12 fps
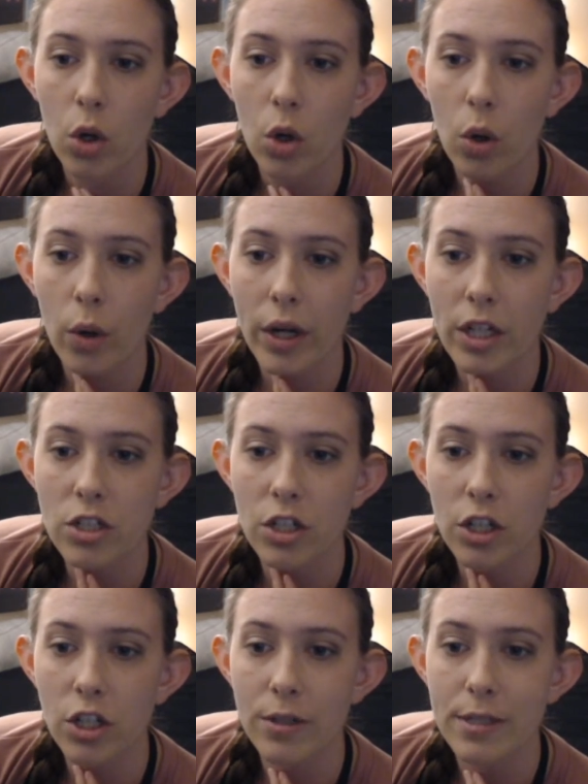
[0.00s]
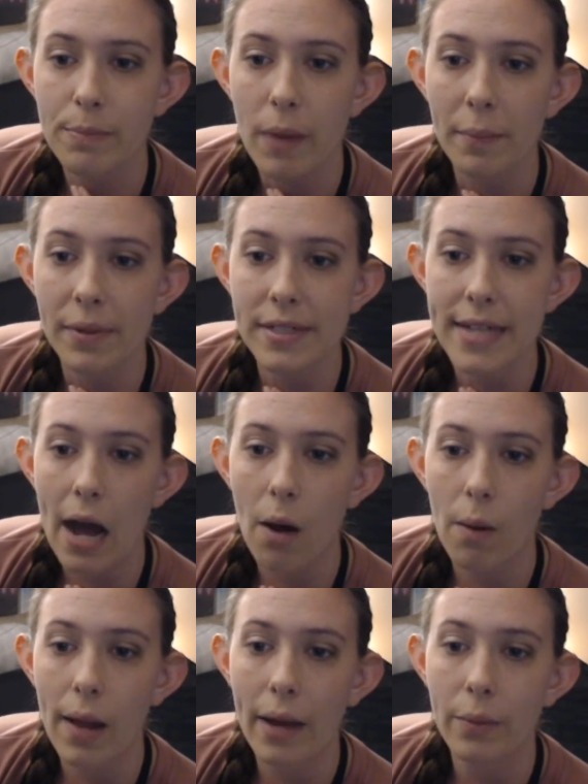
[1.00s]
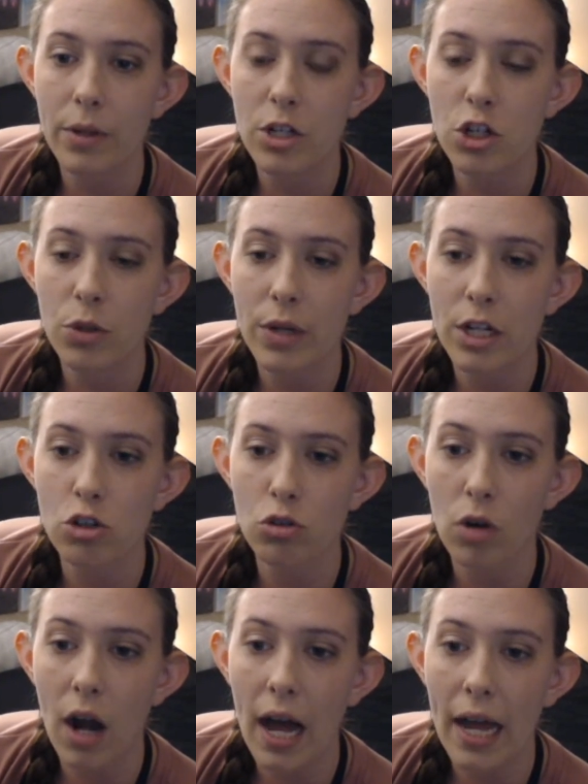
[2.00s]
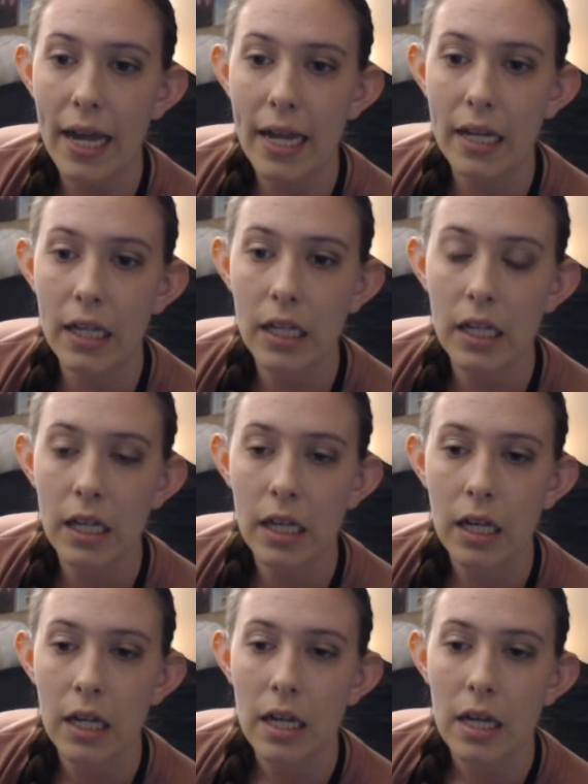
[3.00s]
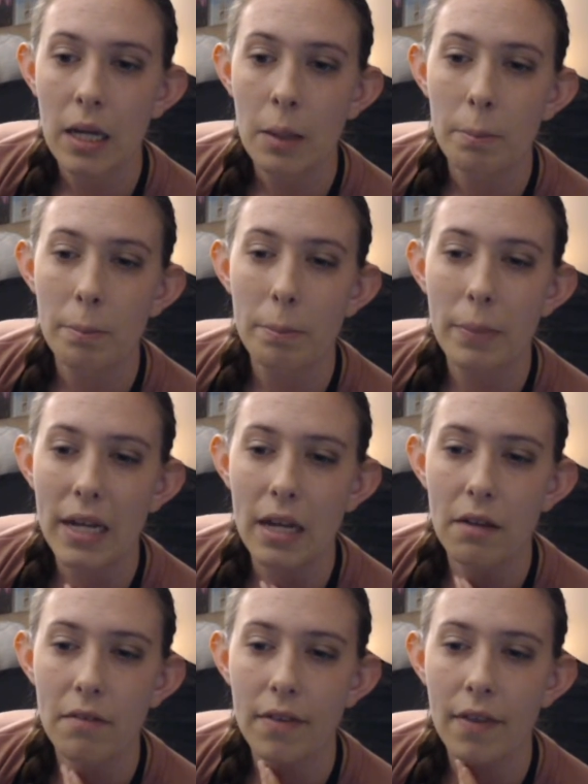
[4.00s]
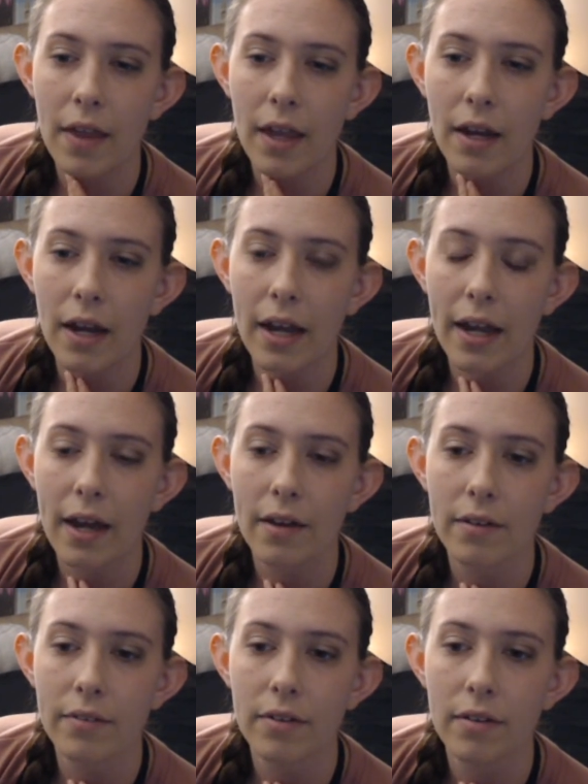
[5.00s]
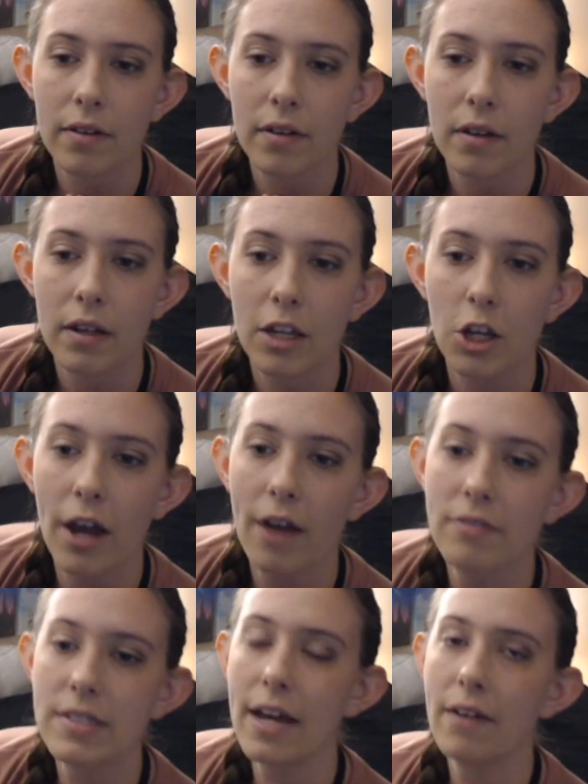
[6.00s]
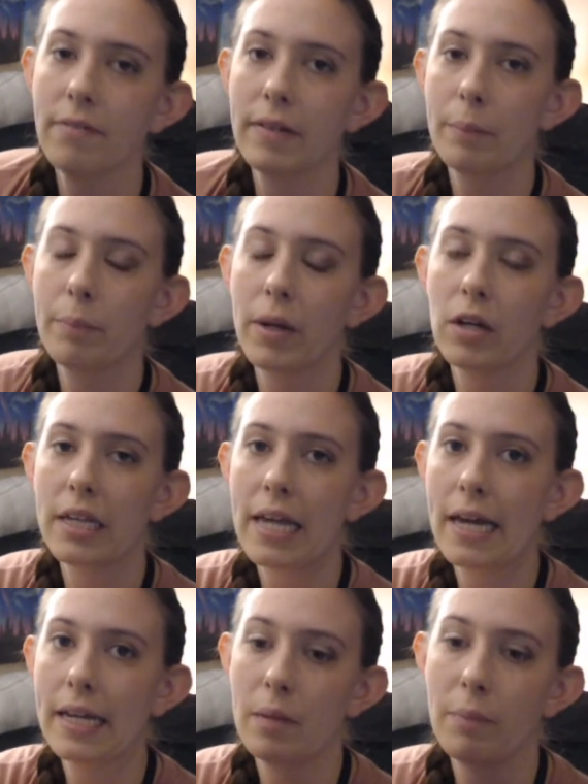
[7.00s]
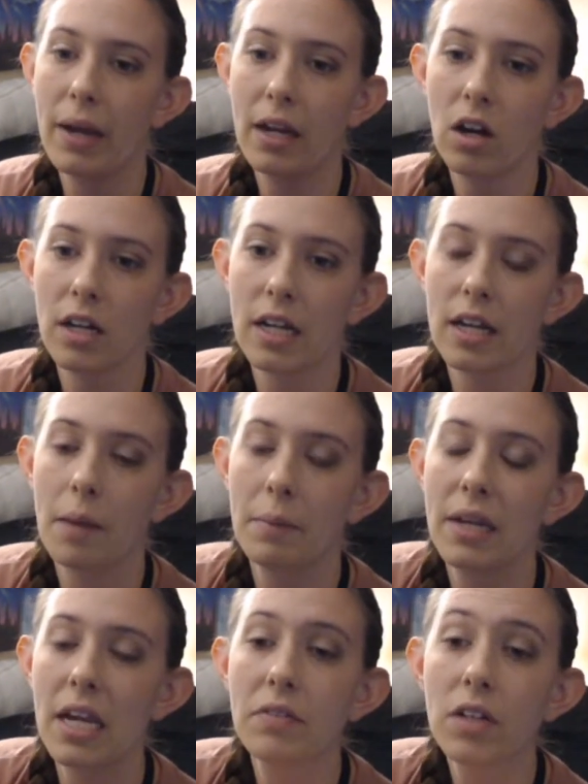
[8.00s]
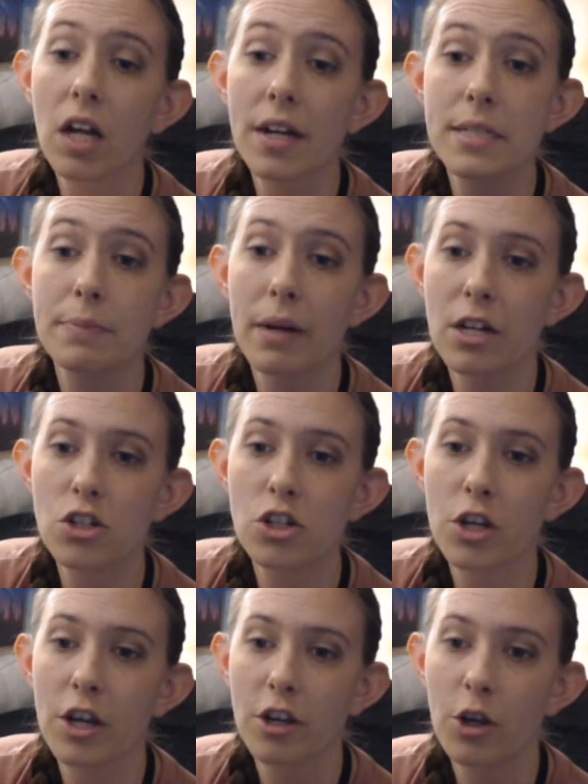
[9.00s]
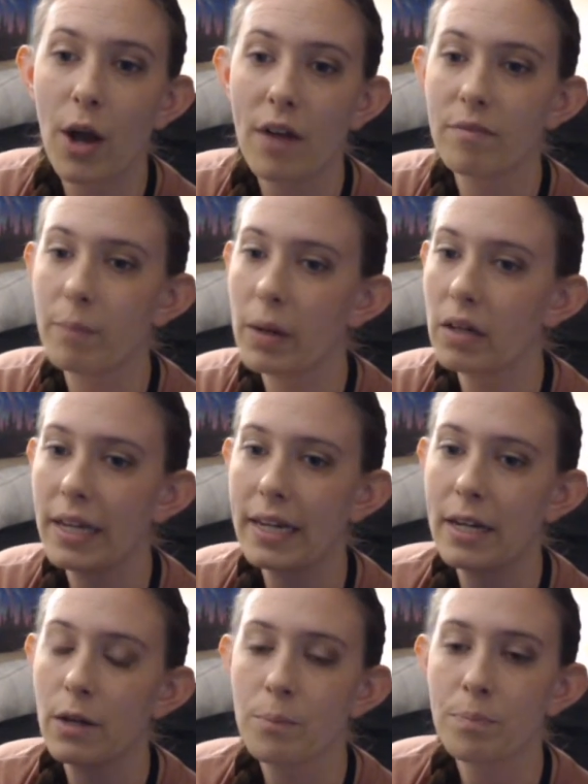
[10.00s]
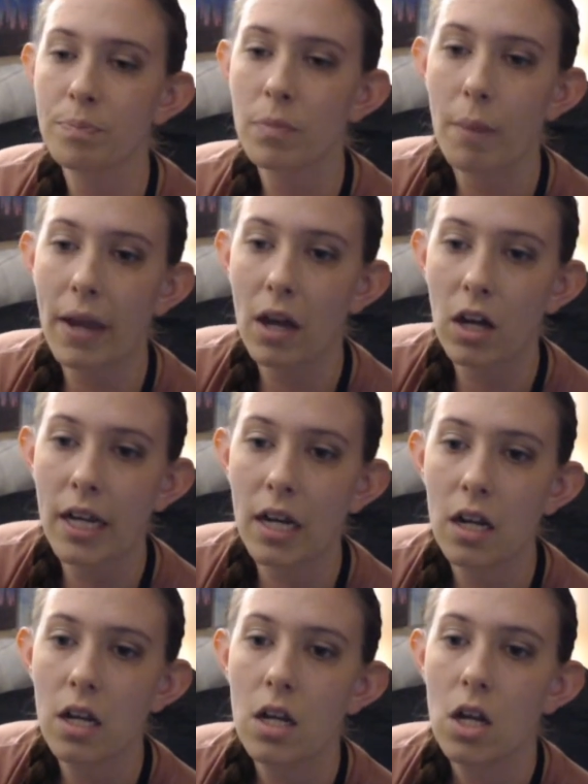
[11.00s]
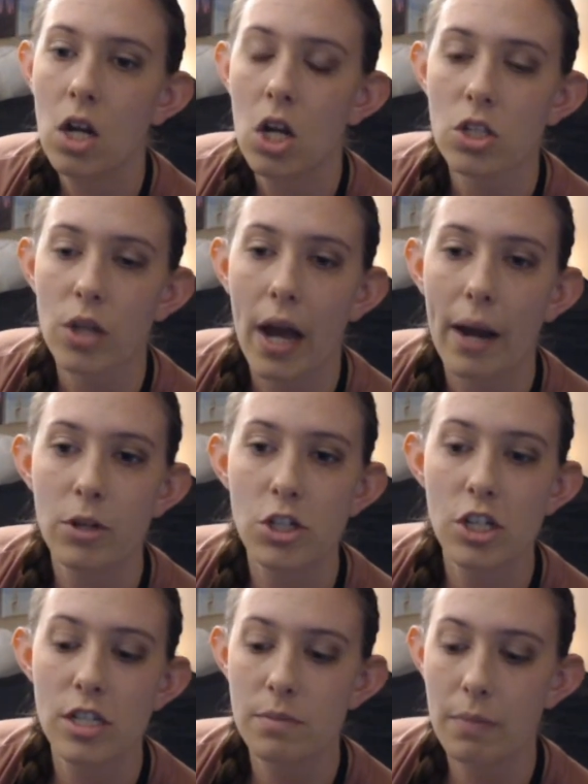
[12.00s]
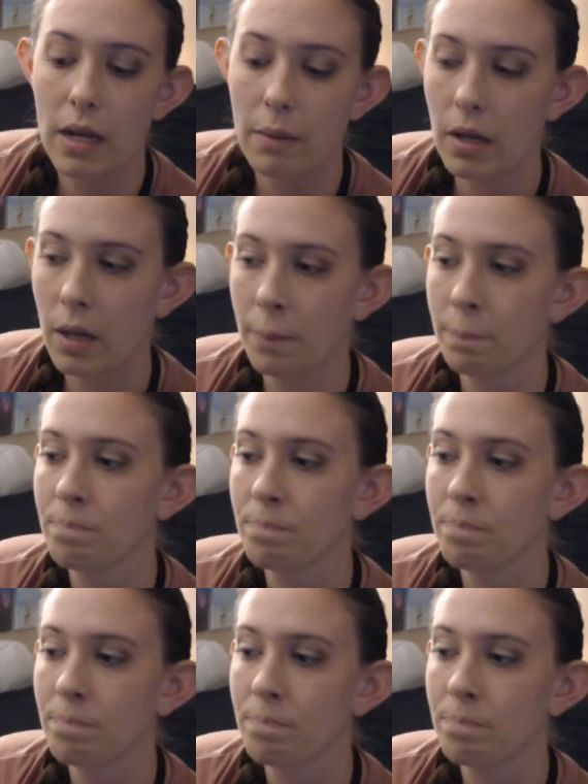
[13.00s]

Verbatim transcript: going to use a paper towel, I would do it dry. But even then, you have to have like barely any paint on it. I mean, even on a sponge, you have barely any paint on it. So I would just maybe